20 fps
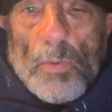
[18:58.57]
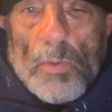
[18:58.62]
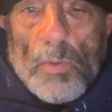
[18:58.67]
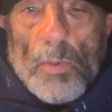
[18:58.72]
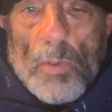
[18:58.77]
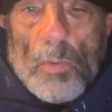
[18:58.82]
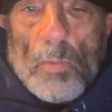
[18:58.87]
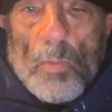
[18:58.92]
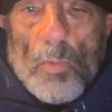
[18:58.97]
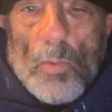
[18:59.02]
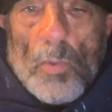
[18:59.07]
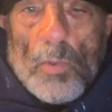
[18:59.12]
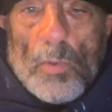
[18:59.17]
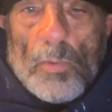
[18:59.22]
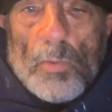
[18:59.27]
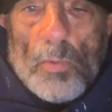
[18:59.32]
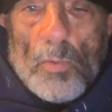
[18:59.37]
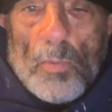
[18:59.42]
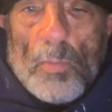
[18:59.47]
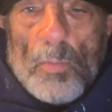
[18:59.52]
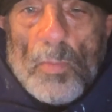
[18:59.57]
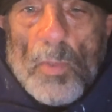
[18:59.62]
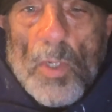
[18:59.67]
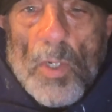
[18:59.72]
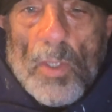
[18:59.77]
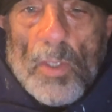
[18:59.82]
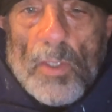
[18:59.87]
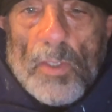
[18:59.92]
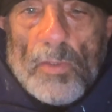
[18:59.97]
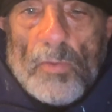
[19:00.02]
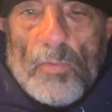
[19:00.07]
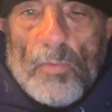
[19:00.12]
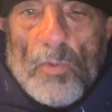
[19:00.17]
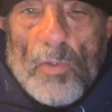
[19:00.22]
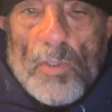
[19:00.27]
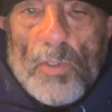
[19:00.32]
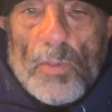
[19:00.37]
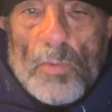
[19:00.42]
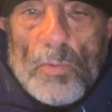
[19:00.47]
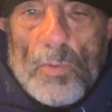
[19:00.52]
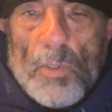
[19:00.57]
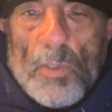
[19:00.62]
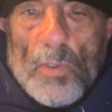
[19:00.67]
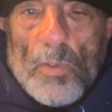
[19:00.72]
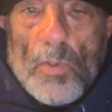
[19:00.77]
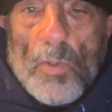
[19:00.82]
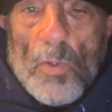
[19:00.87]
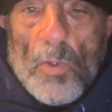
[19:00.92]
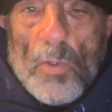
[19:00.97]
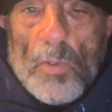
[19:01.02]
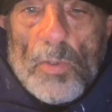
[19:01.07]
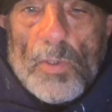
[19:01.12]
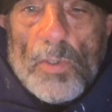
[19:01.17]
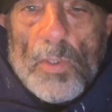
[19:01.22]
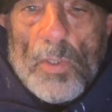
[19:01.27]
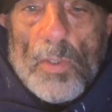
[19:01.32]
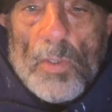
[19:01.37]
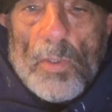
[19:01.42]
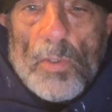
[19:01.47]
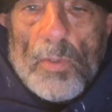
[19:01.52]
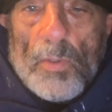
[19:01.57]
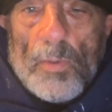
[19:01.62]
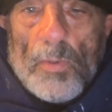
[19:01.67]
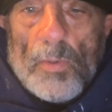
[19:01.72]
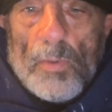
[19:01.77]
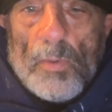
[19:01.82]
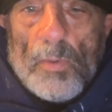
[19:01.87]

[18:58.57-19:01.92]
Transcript: So I'm going to mark it first with a cursor,